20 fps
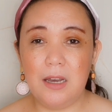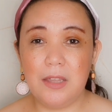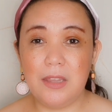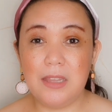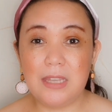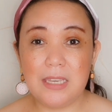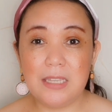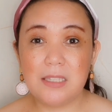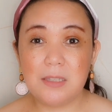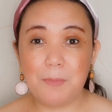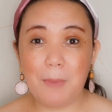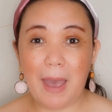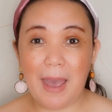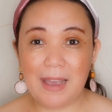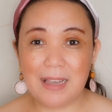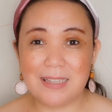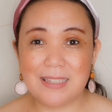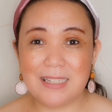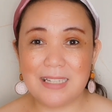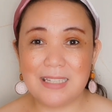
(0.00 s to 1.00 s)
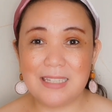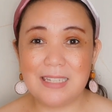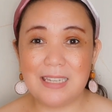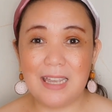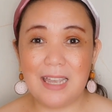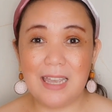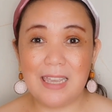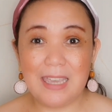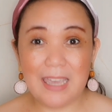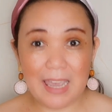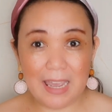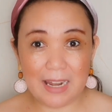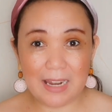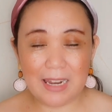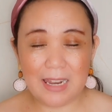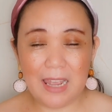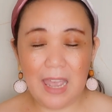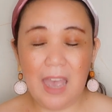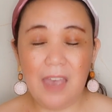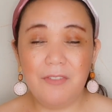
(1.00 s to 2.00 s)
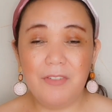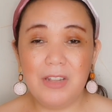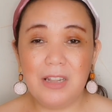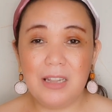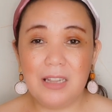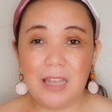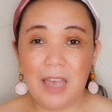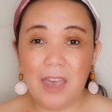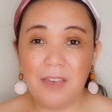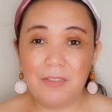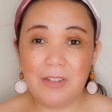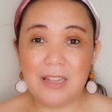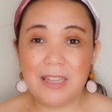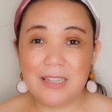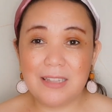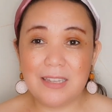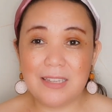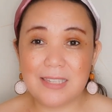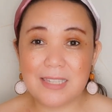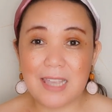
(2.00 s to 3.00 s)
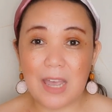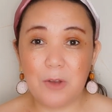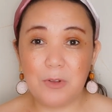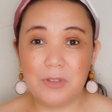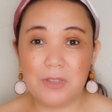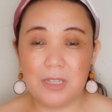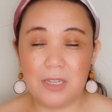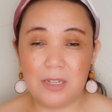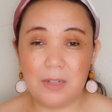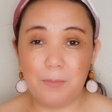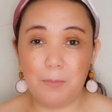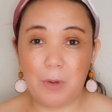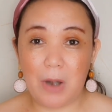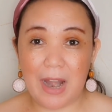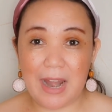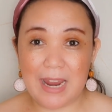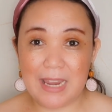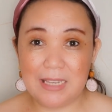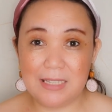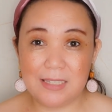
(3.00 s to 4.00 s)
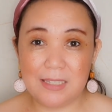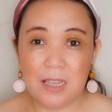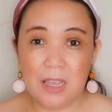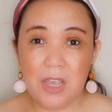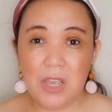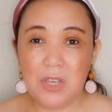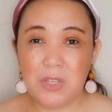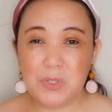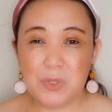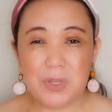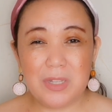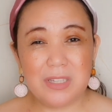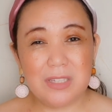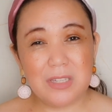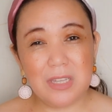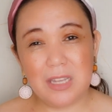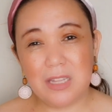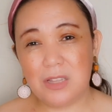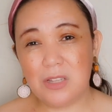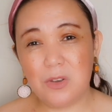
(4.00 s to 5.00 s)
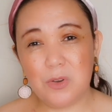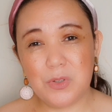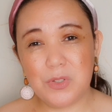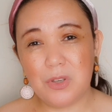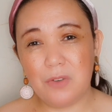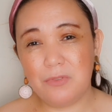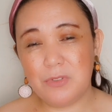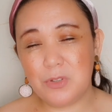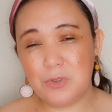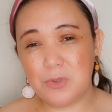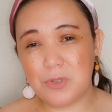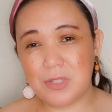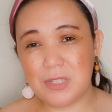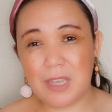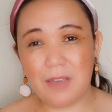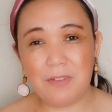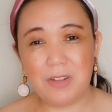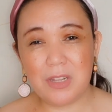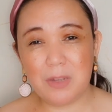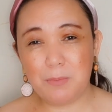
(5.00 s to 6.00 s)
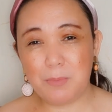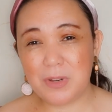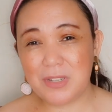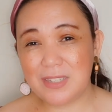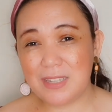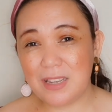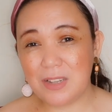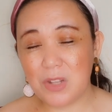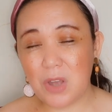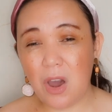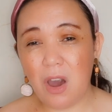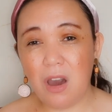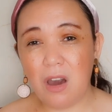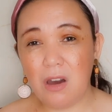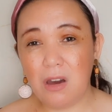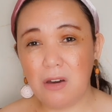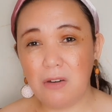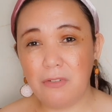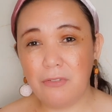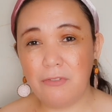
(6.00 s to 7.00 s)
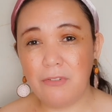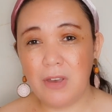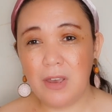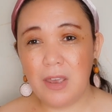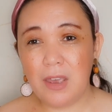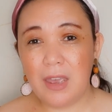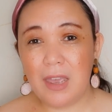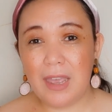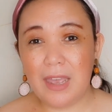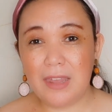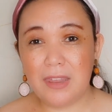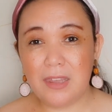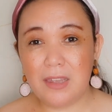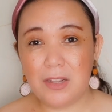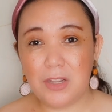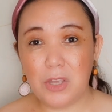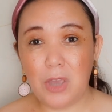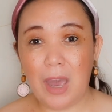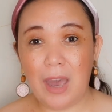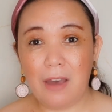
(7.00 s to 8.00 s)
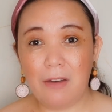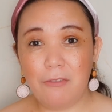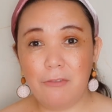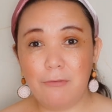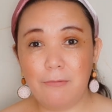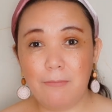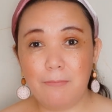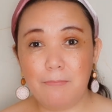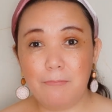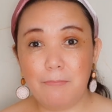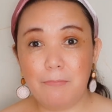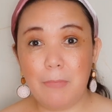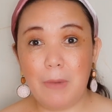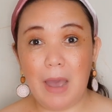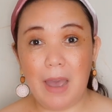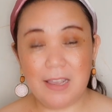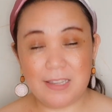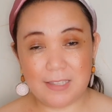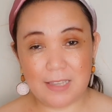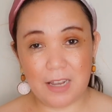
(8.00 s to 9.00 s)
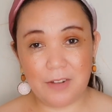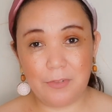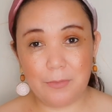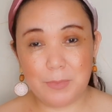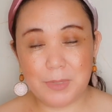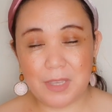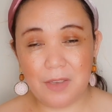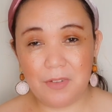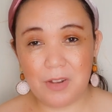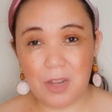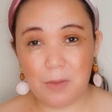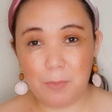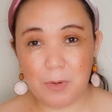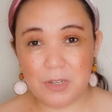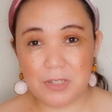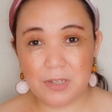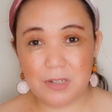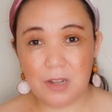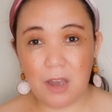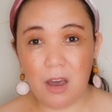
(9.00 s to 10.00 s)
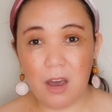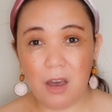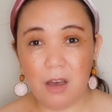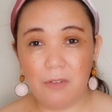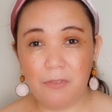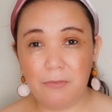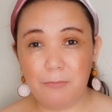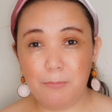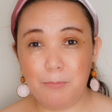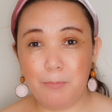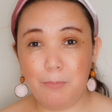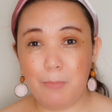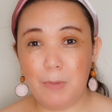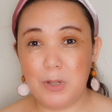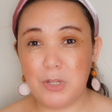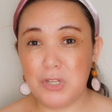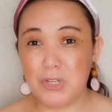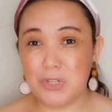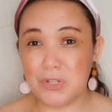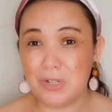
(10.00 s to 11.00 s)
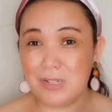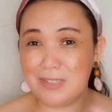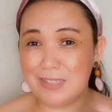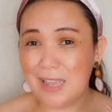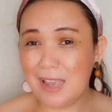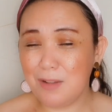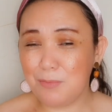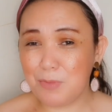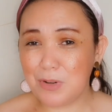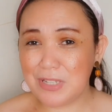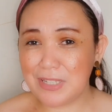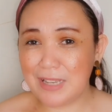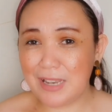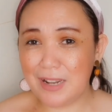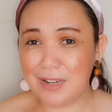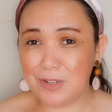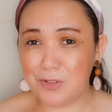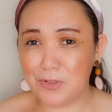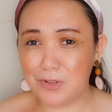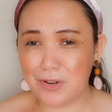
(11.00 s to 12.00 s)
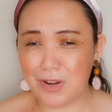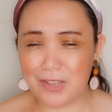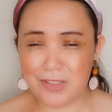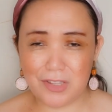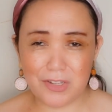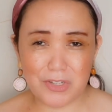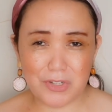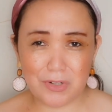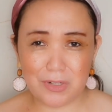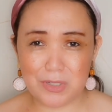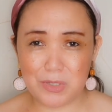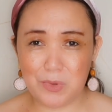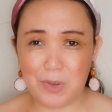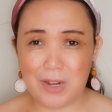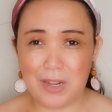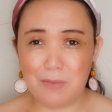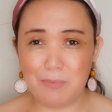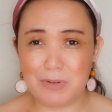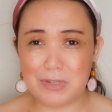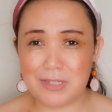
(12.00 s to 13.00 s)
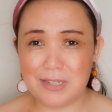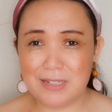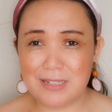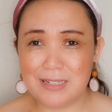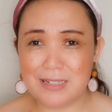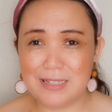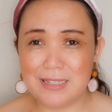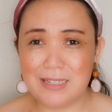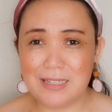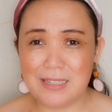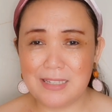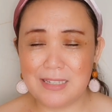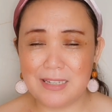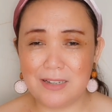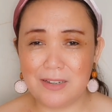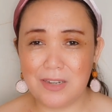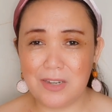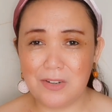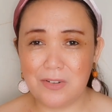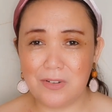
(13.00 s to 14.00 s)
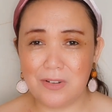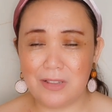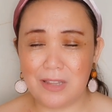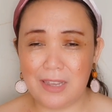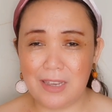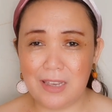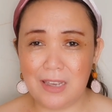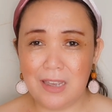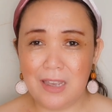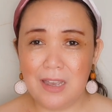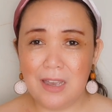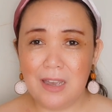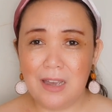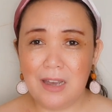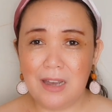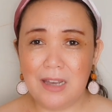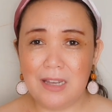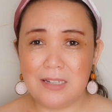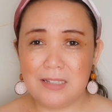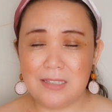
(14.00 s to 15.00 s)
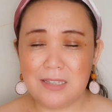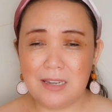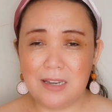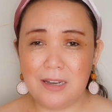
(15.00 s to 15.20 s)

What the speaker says: these bags at, again, heavily discounted price. So it goes up to 70% off, and then you have, aside from 70% off, additional 10% or additional 20% at this, like at